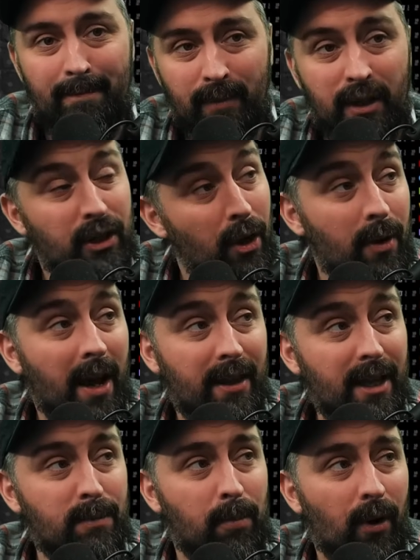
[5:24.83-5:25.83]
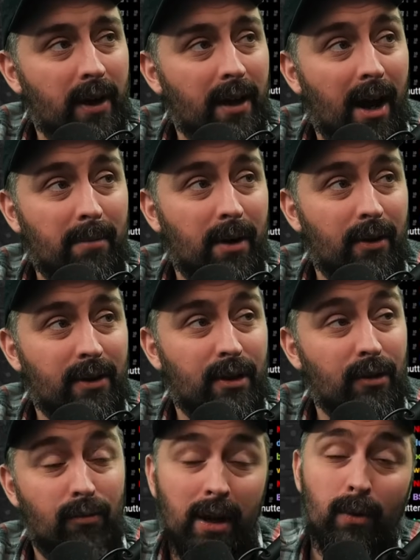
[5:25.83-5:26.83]
So at this point, I'm going to
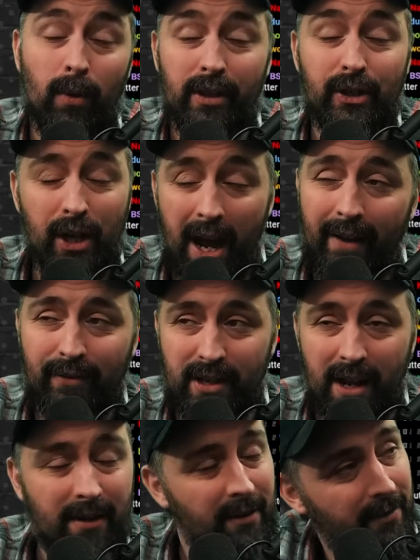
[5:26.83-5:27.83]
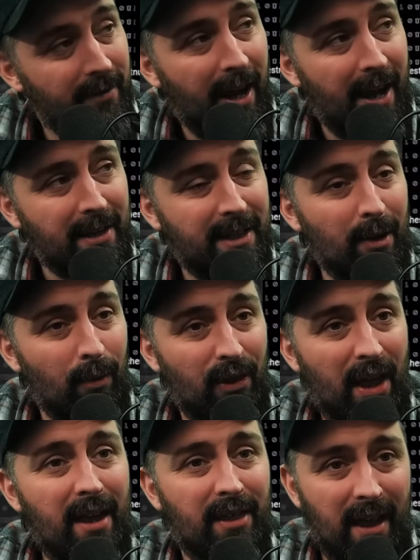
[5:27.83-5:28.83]
read what the chat have said and see what
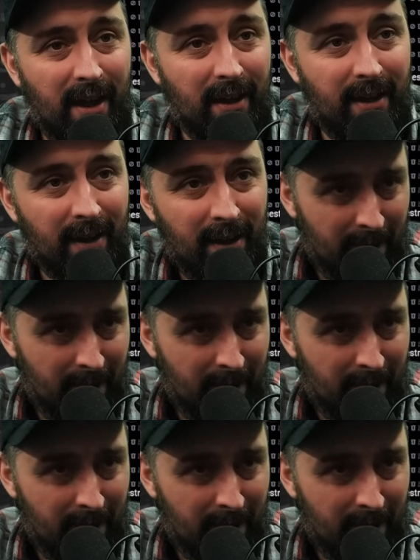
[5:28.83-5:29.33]
they think.